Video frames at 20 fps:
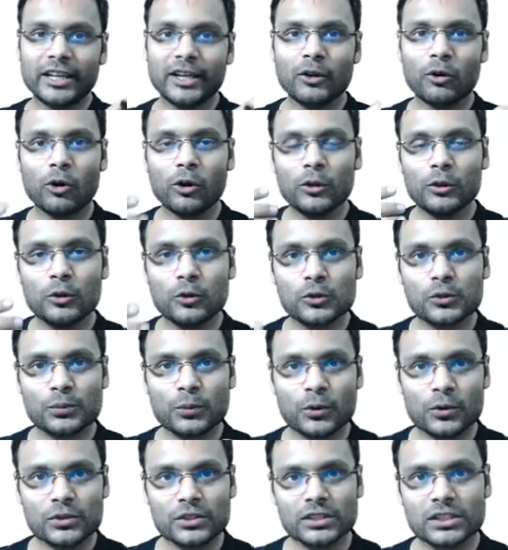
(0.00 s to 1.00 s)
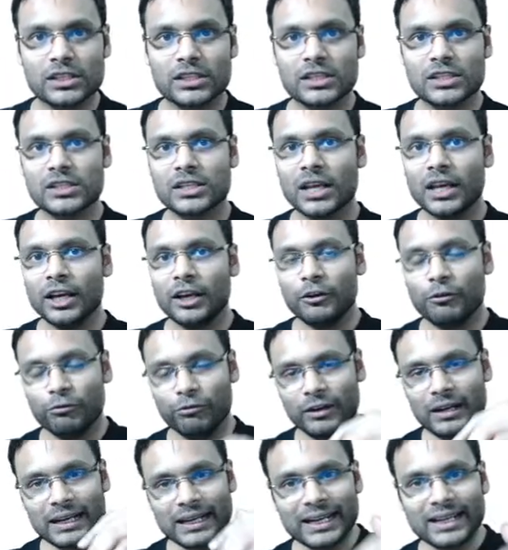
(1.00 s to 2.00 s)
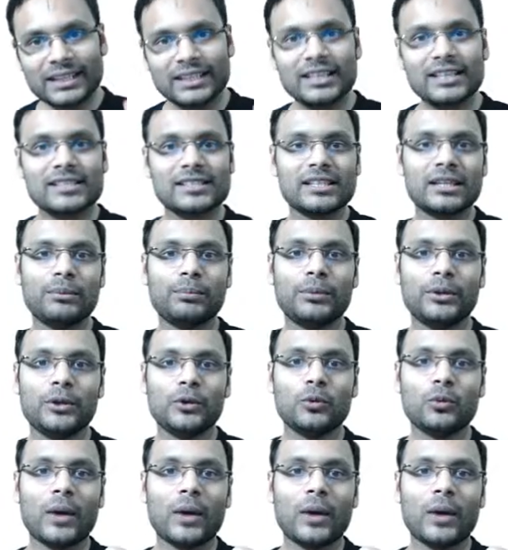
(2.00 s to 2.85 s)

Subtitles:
all those processes will get the CPU.